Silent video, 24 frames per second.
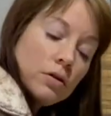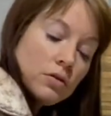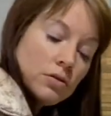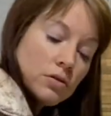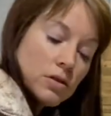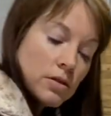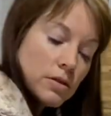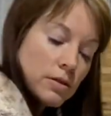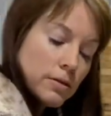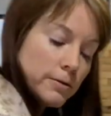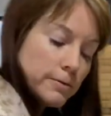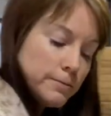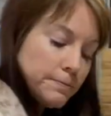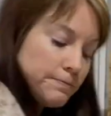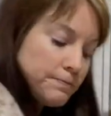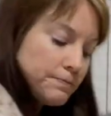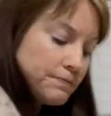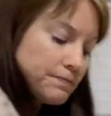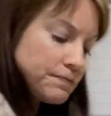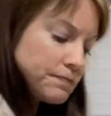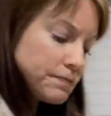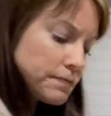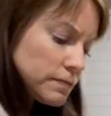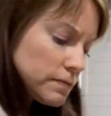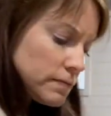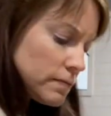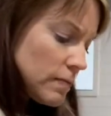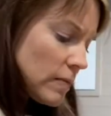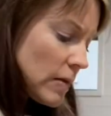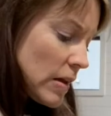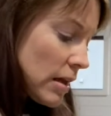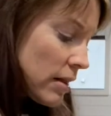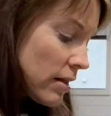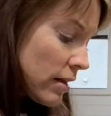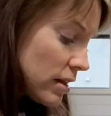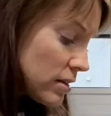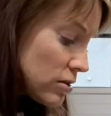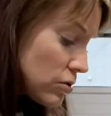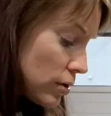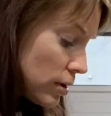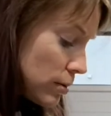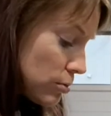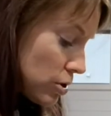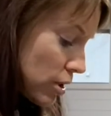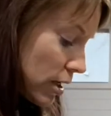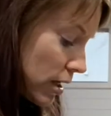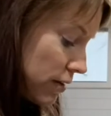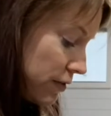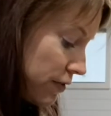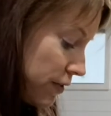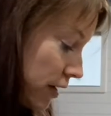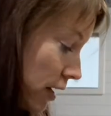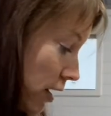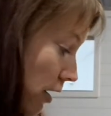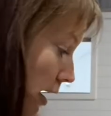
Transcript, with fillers: So that's what I'm trying to figure